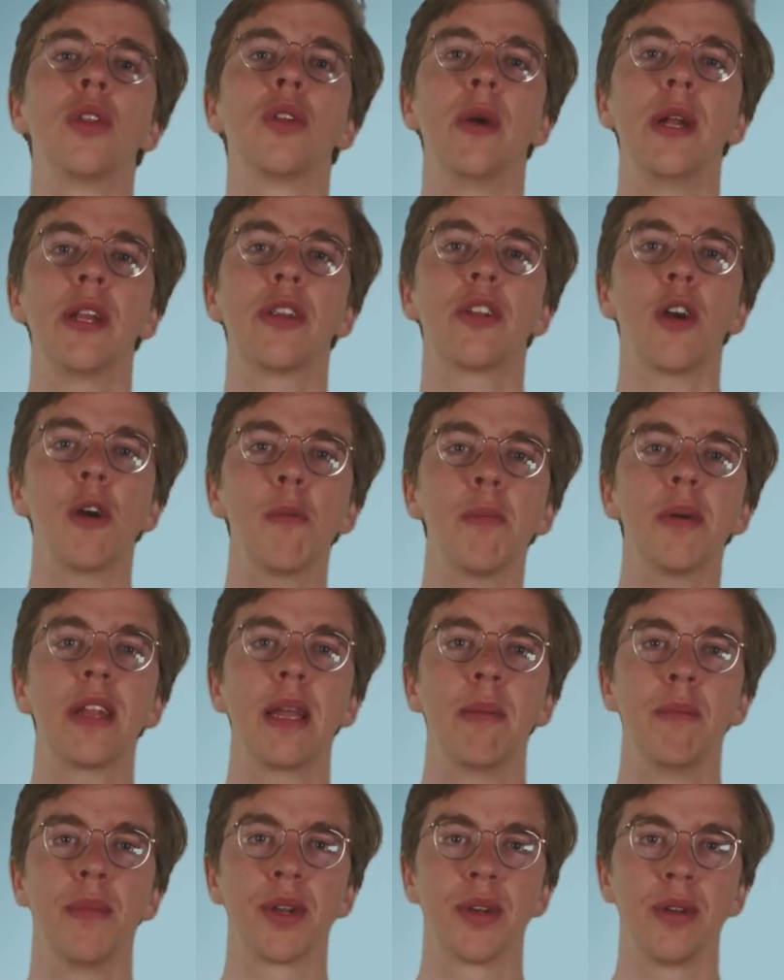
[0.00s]
To
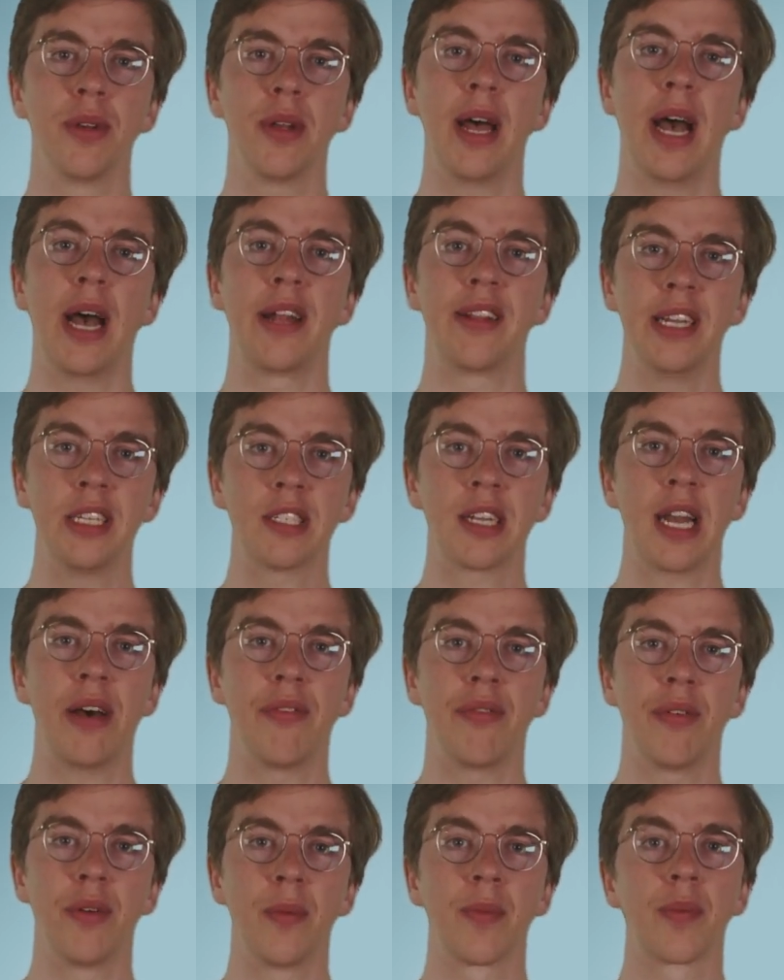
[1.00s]
interpret a model at this
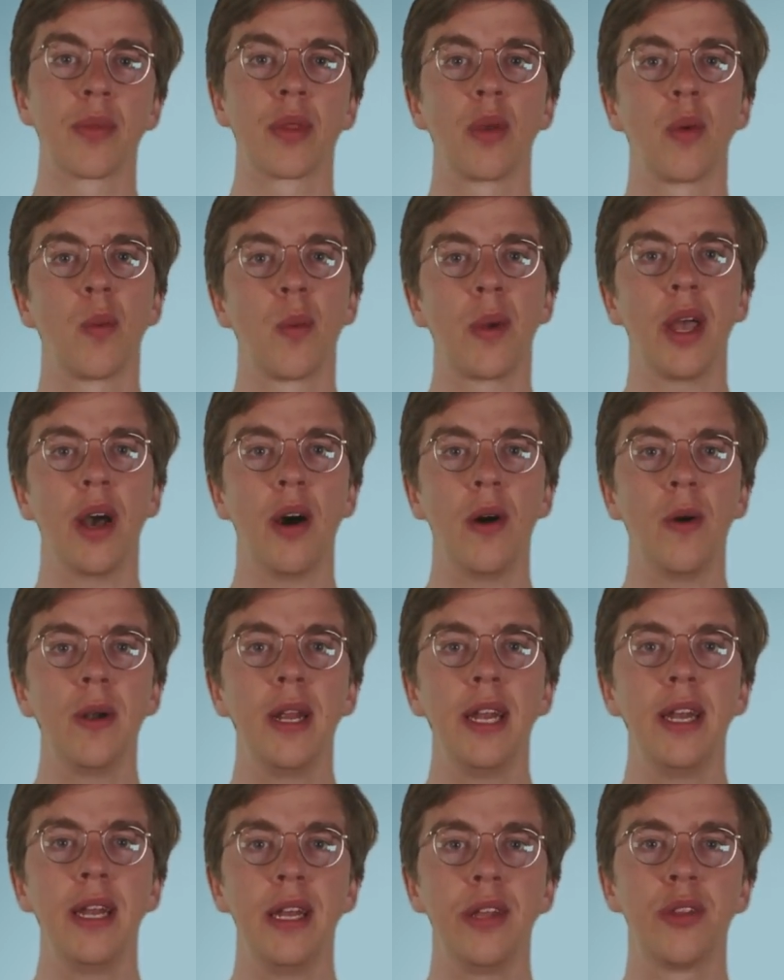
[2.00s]
level, we
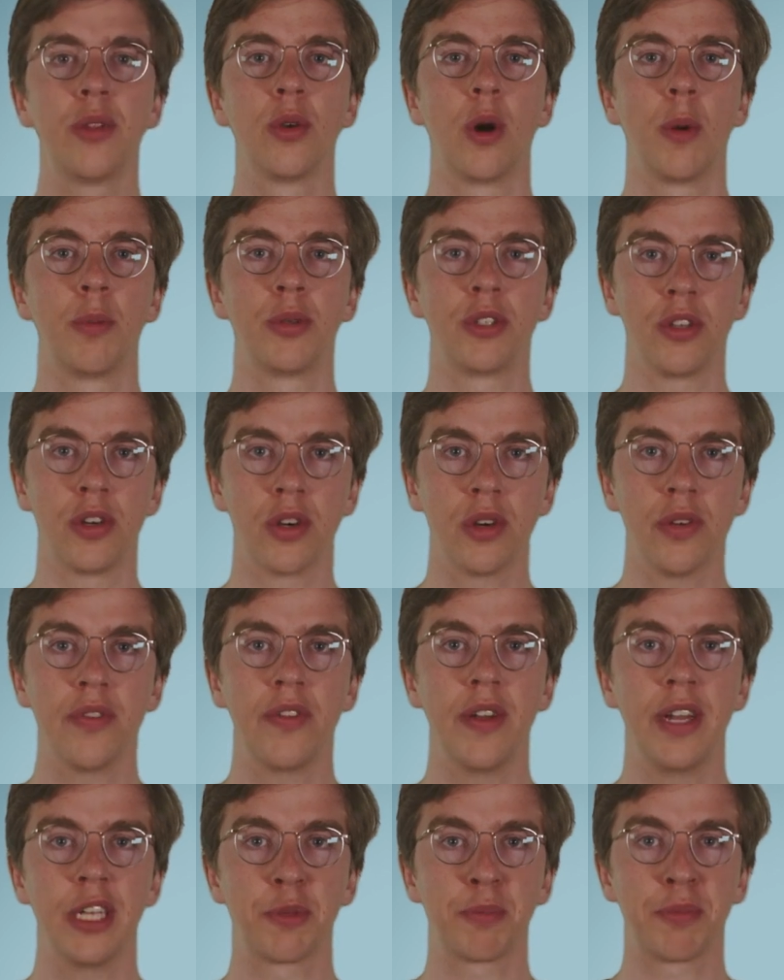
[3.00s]
only need to
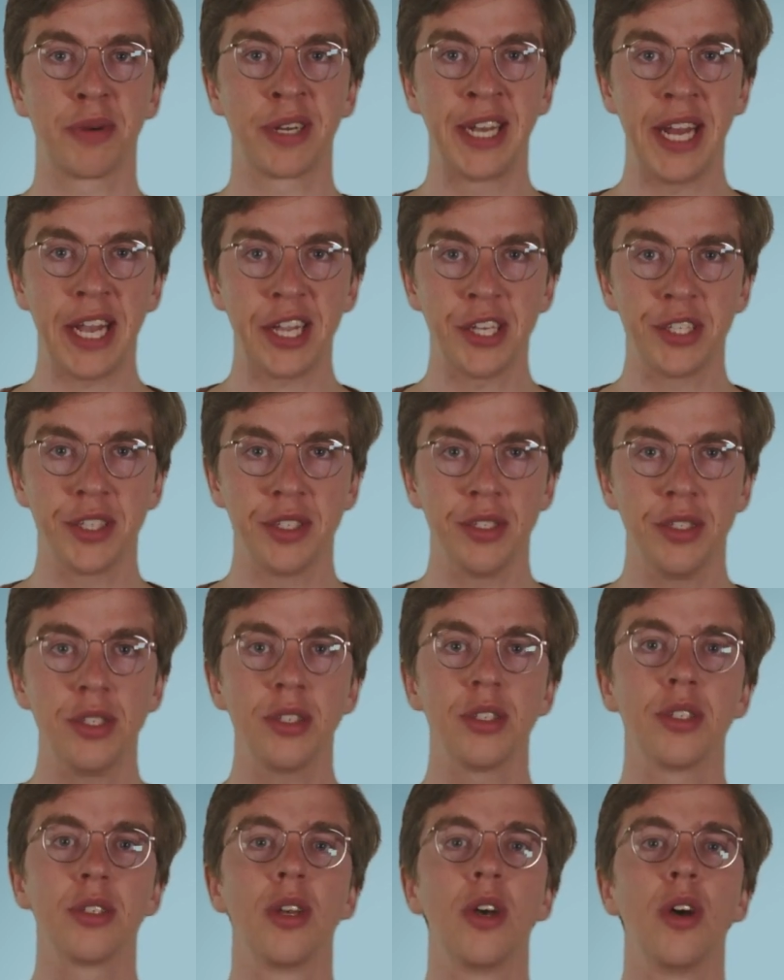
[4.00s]
observe its
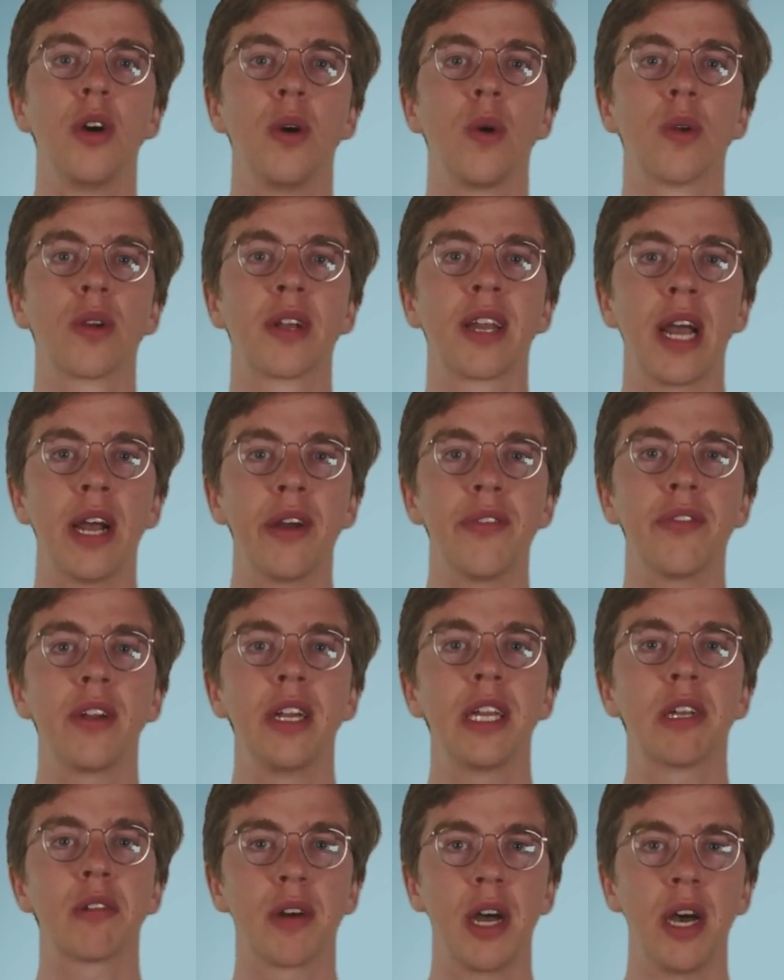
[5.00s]
predictions on
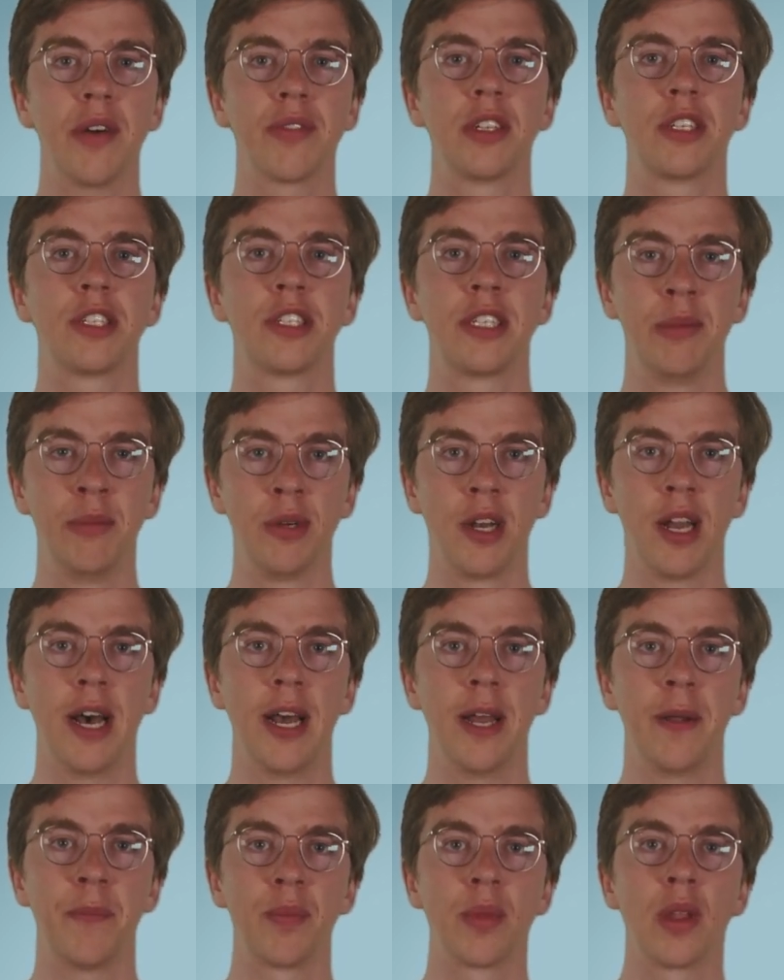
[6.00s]
carefully crafted
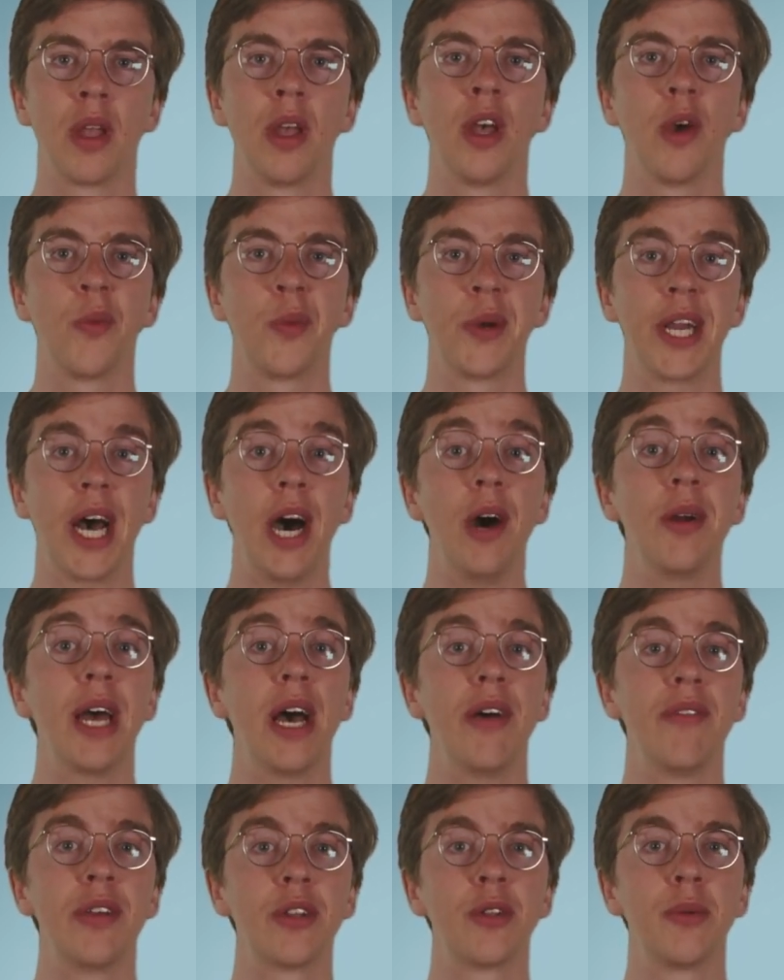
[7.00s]
stimuli, without
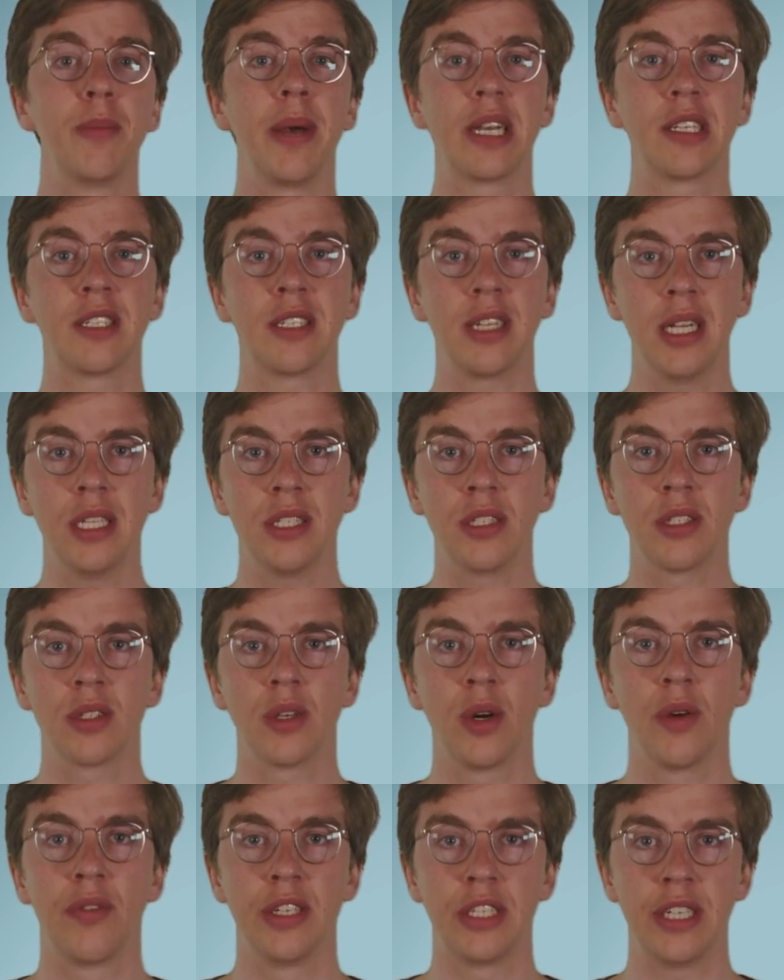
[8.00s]
having to make
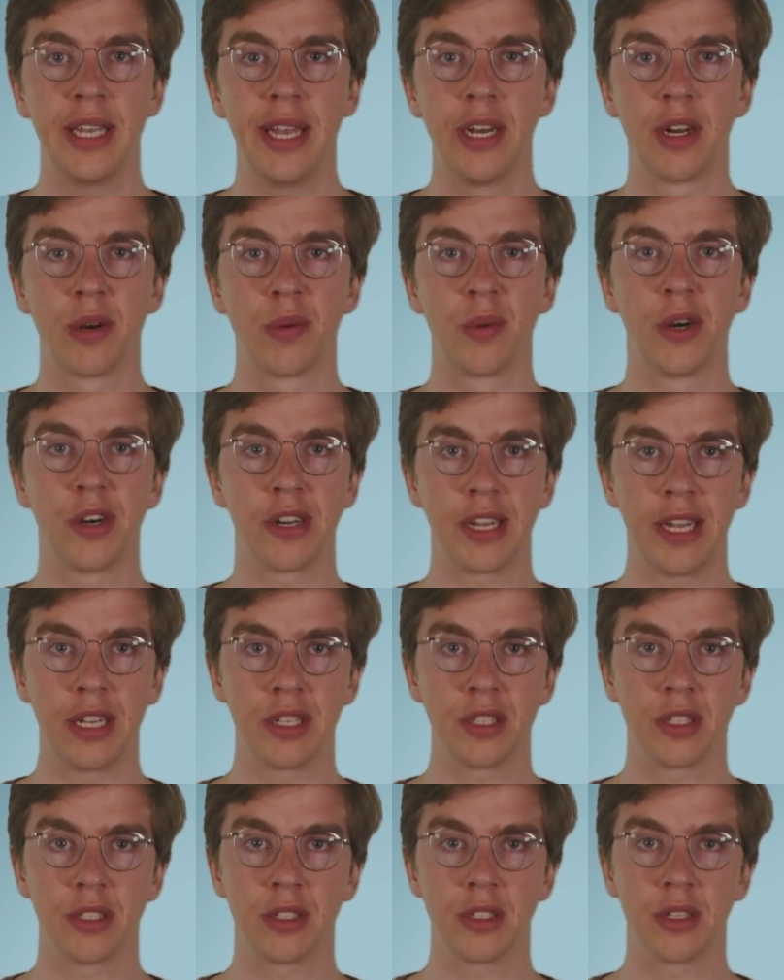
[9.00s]
sense of its inner
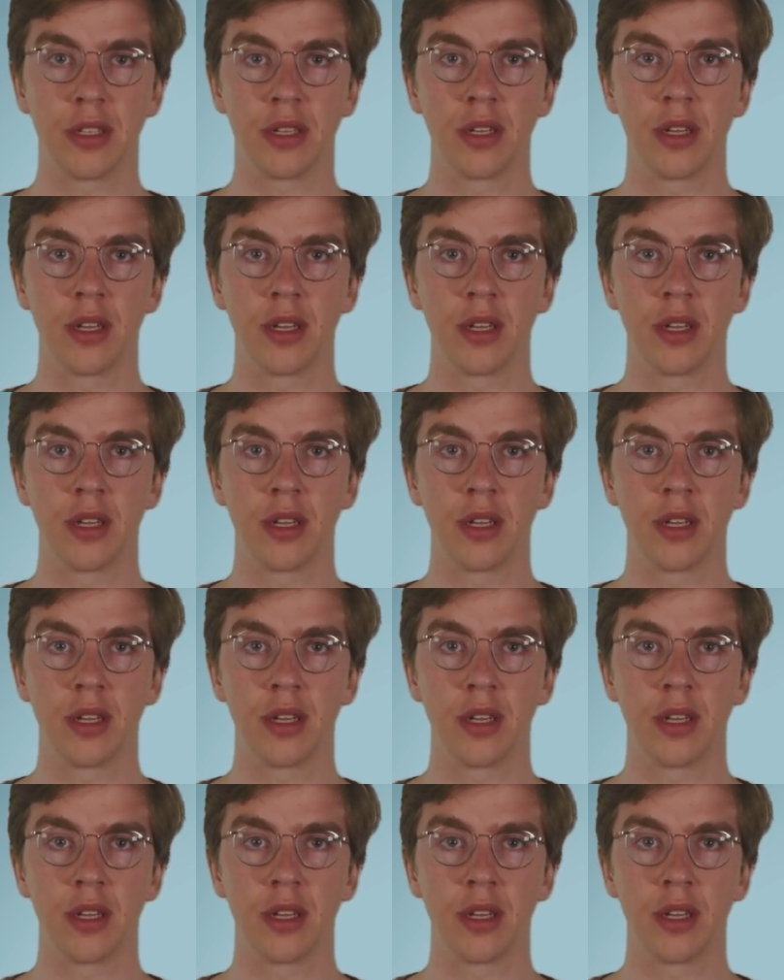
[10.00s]
workings.